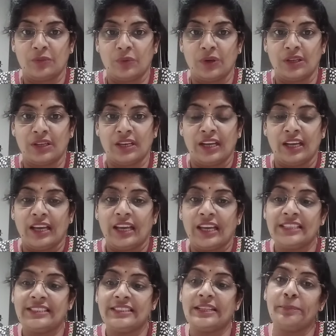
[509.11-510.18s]
work,
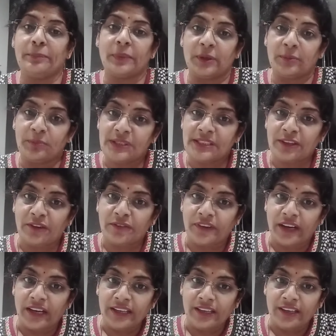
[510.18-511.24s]
he is the purpose of
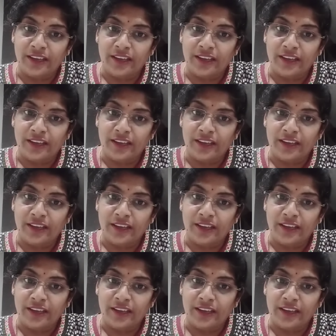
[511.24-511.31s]
our